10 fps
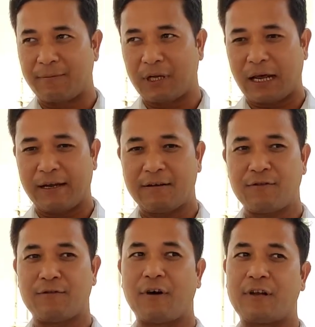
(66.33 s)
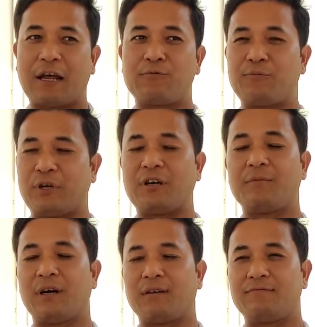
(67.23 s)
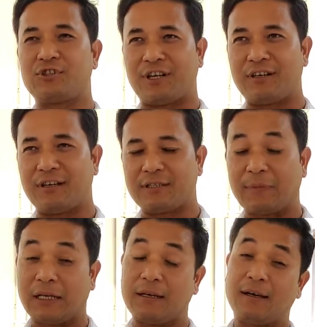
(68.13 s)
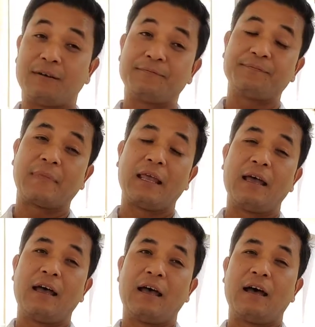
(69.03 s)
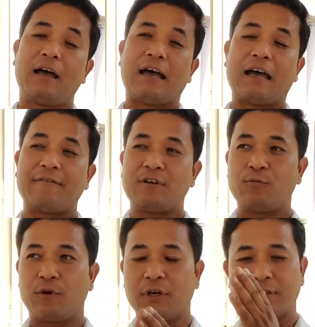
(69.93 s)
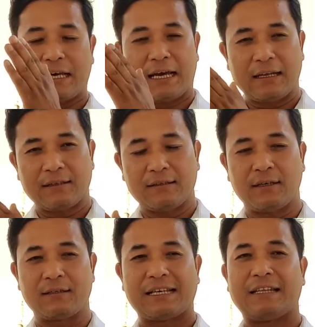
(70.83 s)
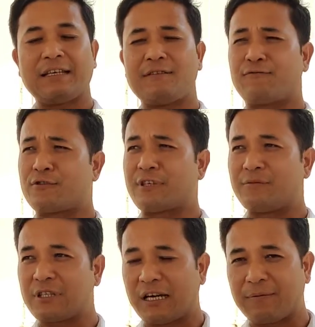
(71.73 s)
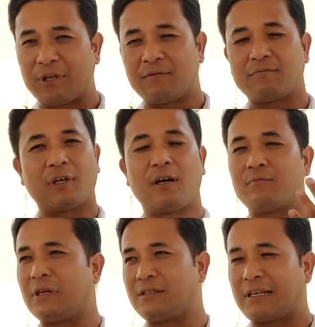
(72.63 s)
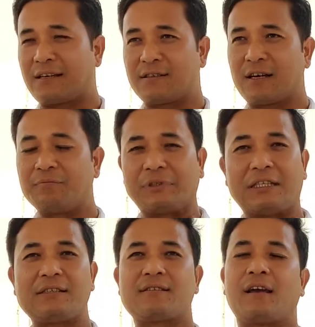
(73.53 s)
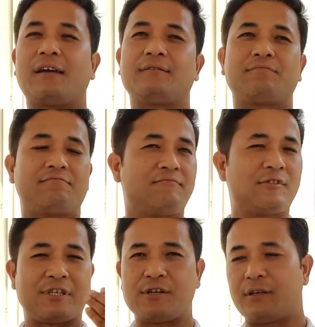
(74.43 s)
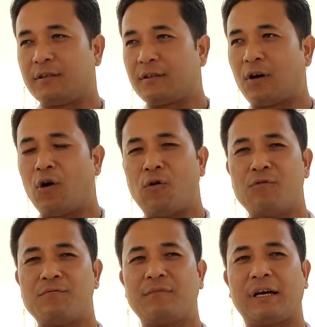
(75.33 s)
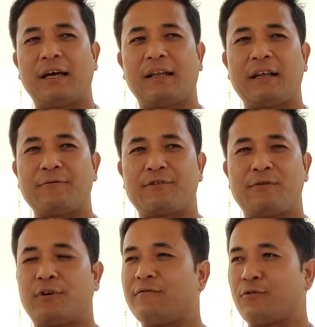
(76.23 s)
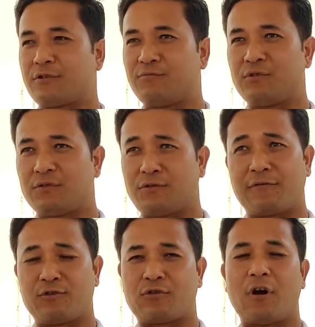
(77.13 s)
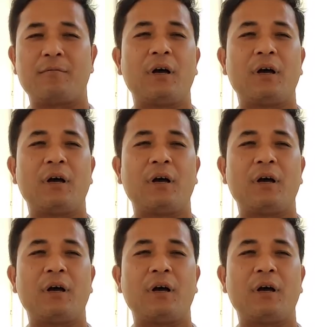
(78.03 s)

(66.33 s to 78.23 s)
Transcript: But I never thought that I would become a journalist. But having worked at Delhi for some time in multinational companies, I returned home and then I was looking for some sort of a job.